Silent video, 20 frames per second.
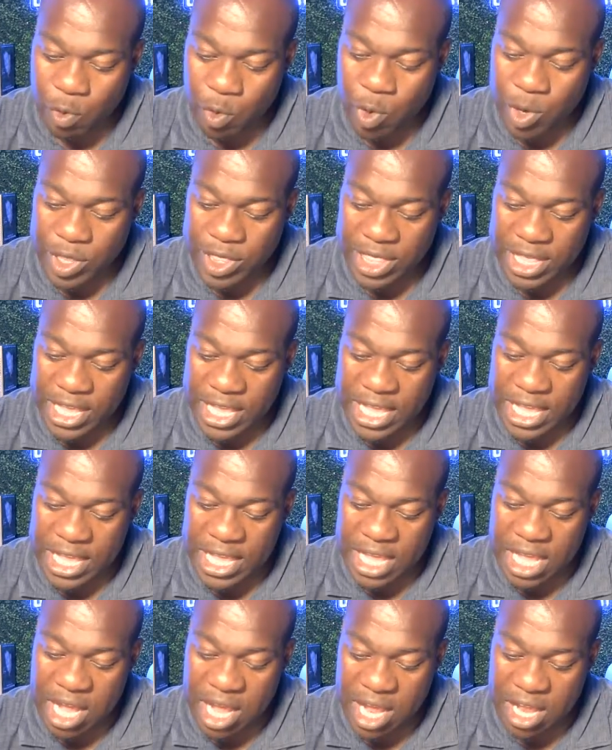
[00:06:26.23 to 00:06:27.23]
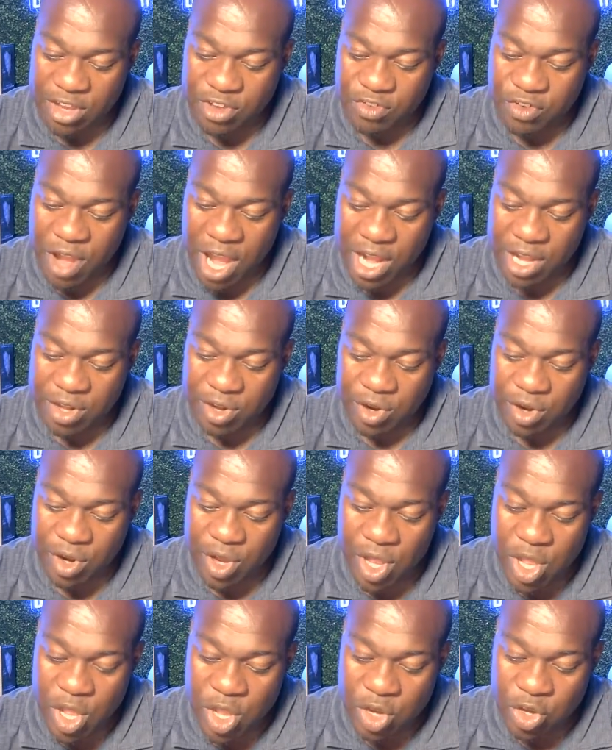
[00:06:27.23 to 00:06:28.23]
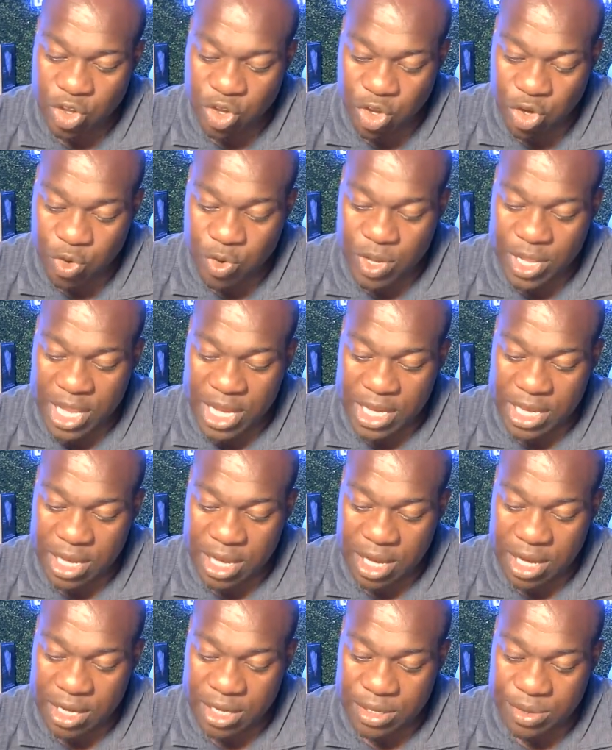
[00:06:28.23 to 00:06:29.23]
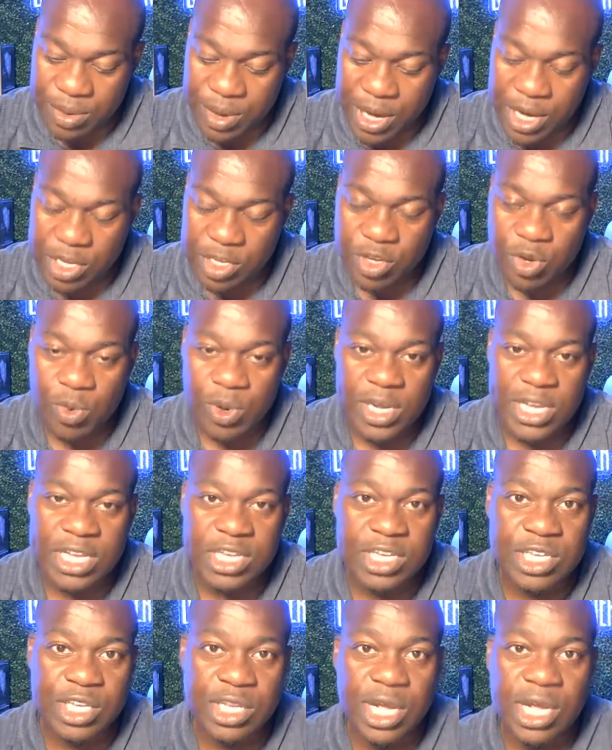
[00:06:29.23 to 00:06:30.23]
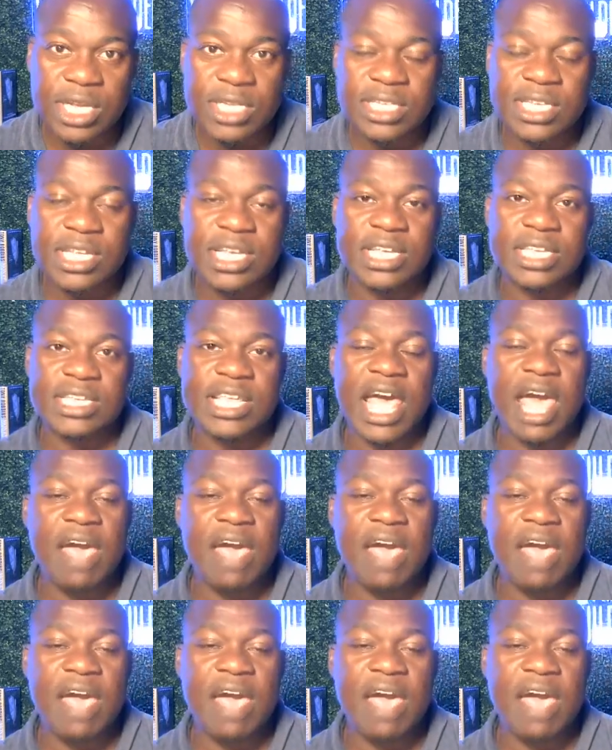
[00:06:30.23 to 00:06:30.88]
the contractor to get done, right? So what this does is